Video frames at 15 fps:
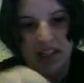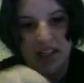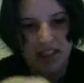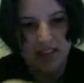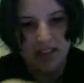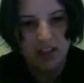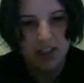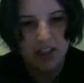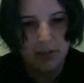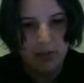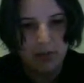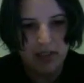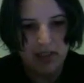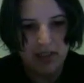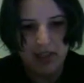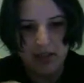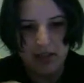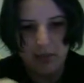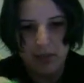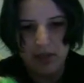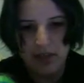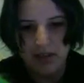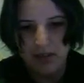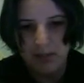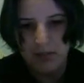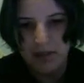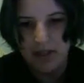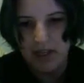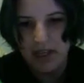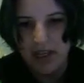Like I'd chuck them in there with
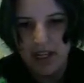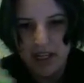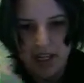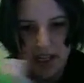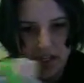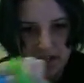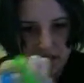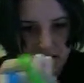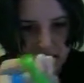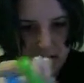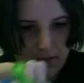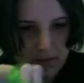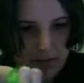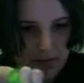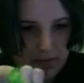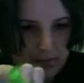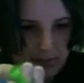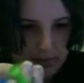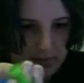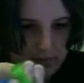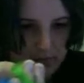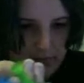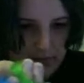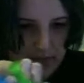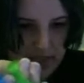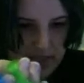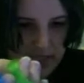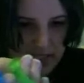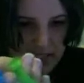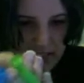them, and
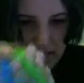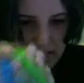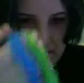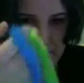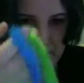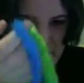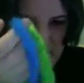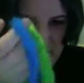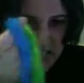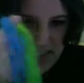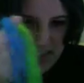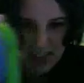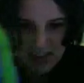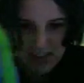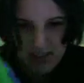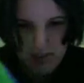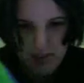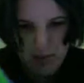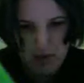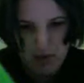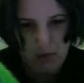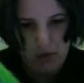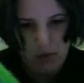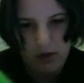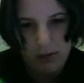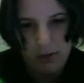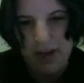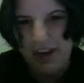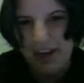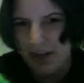yeah, these are supposed to fall
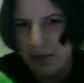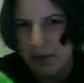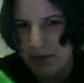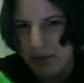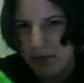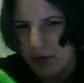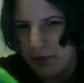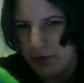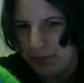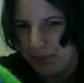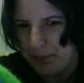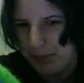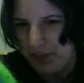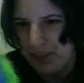apart a bit more.